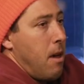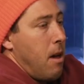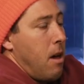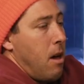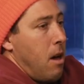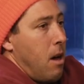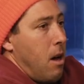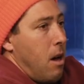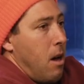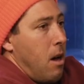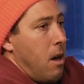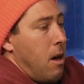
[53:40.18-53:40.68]

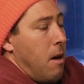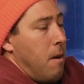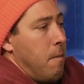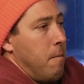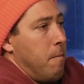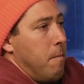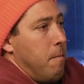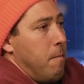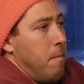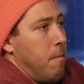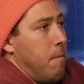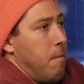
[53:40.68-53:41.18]

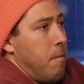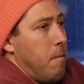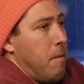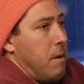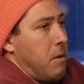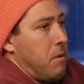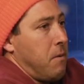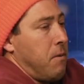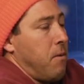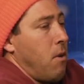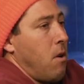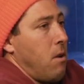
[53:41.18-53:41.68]

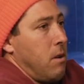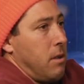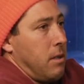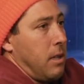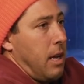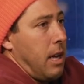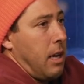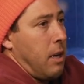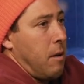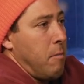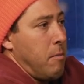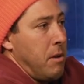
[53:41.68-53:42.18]
As far as
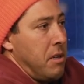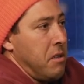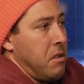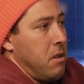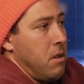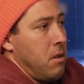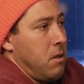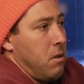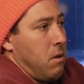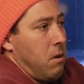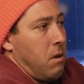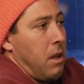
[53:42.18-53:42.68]
like a
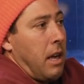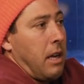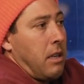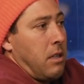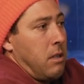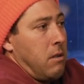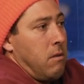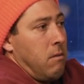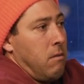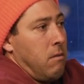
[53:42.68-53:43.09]
business or like